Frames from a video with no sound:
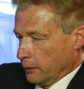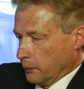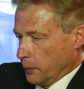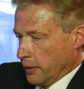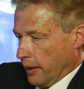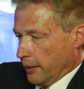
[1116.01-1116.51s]

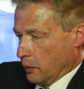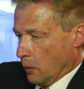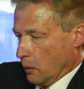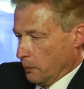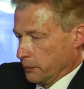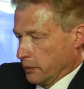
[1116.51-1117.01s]
we had
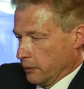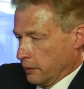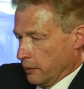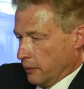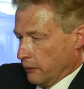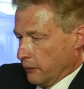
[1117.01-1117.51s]
hoped
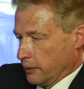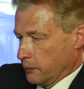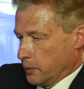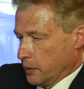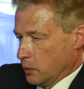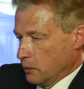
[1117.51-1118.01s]
that
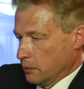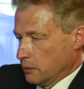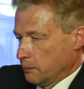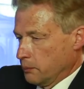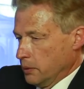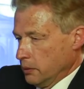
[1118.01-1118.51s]
we could
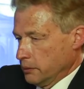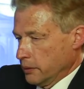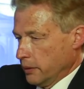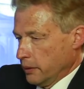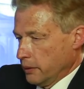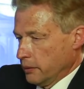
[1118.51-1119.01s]
build
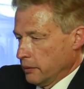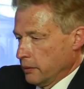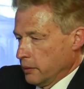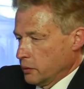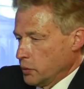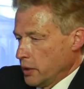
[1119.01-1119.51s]
a
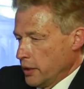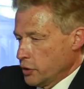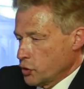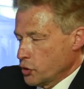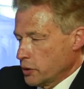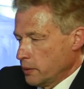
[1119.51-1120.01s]

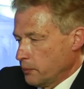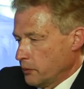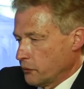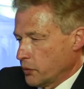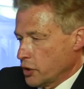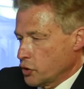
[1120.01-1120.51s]
relationship
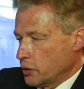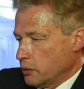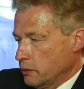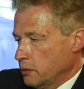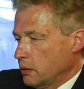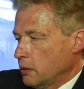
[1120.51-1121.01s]
with
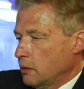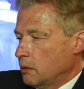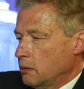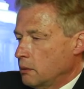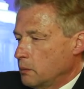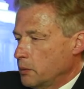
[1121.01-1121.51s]
Russia
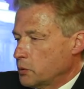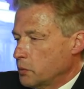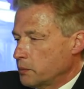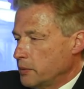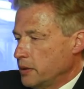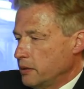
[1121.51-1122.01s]
which
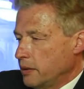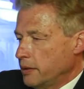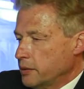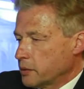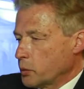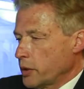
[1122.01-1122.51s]
would mean
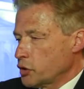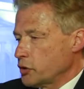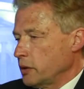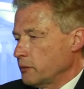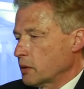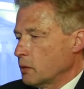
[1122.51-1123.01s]
integration
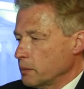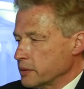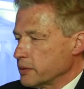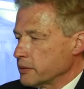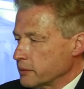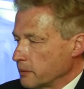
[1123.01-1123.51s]
in the global
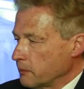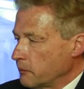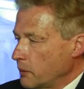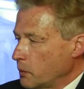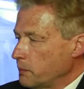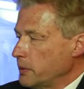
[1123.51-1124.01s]
system. They
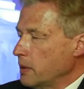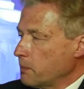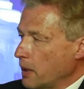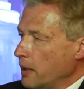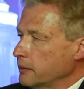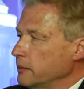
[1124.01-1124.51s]
would be a
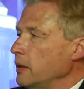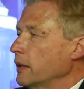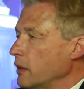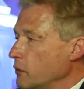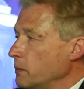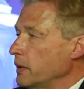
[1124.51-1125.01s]
partner like
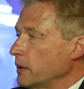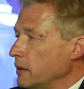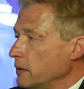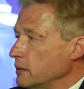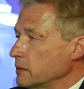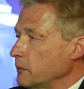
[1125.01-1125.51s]
everybody
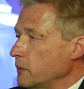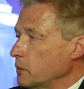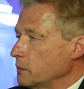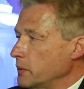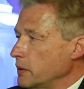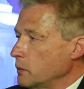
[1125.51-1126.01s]
else. They
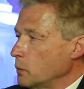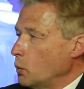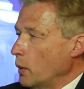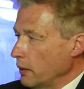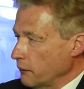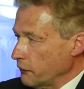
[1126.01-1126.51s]
would be
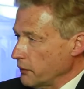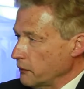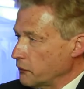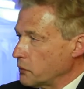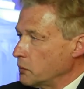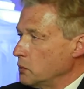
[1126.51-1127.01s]
wealthy
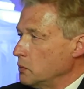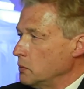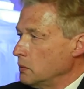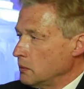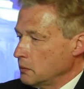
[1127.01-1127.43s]
through